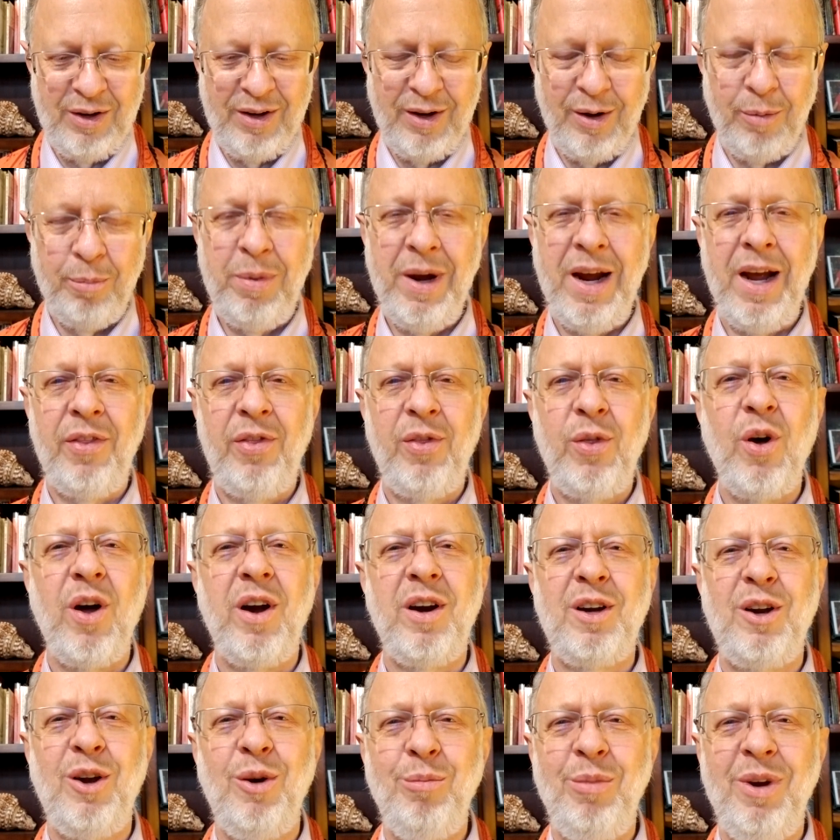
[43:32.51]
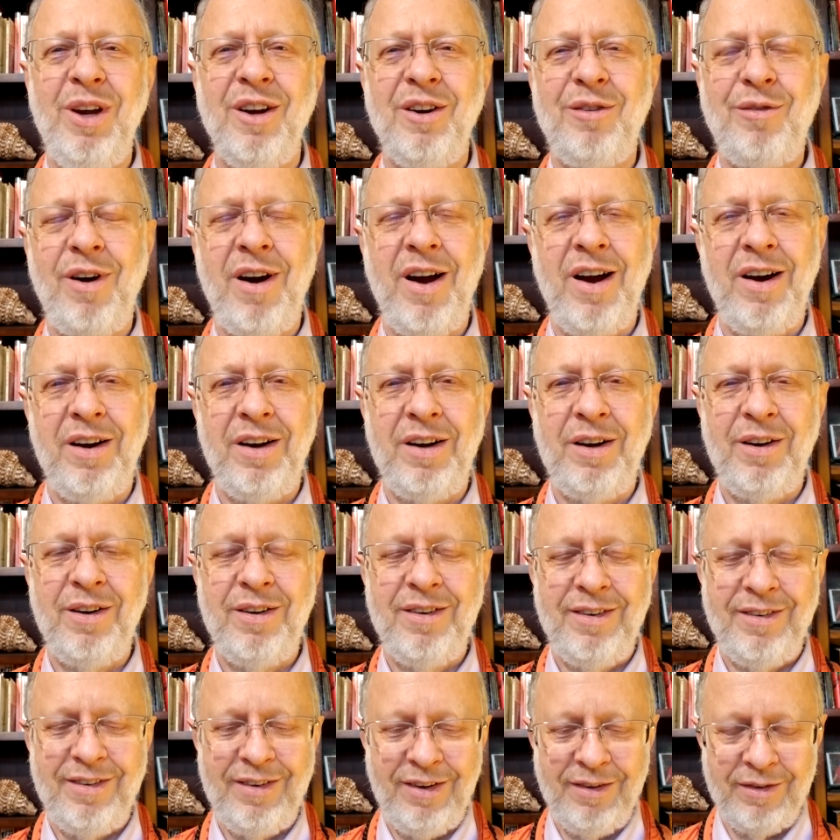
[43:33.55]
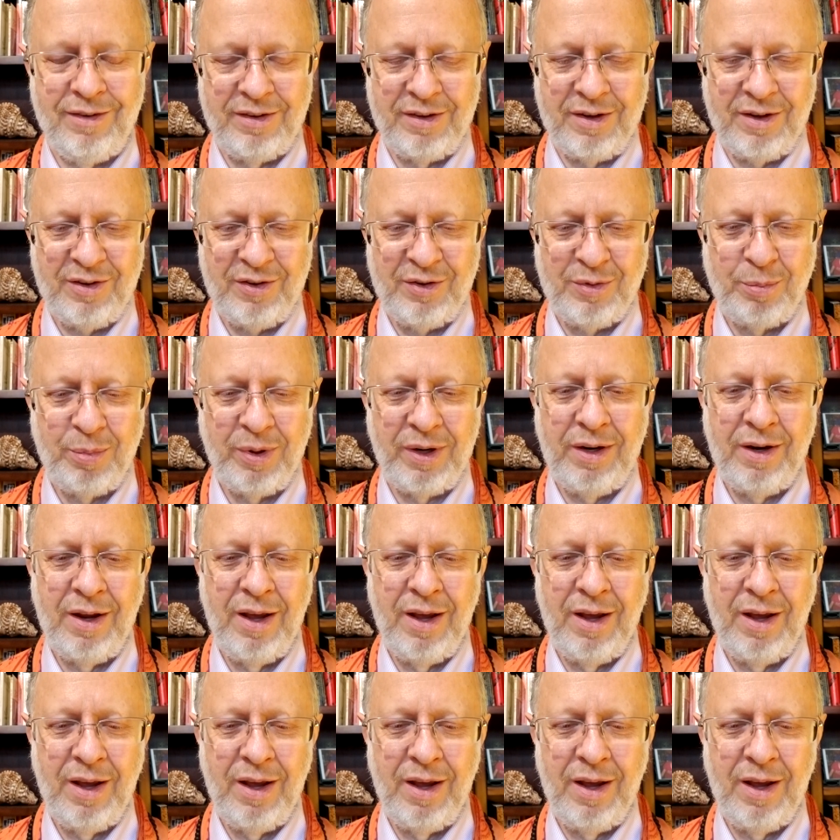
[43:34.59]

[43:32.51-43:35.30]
A bad thought could be a chronic illness, but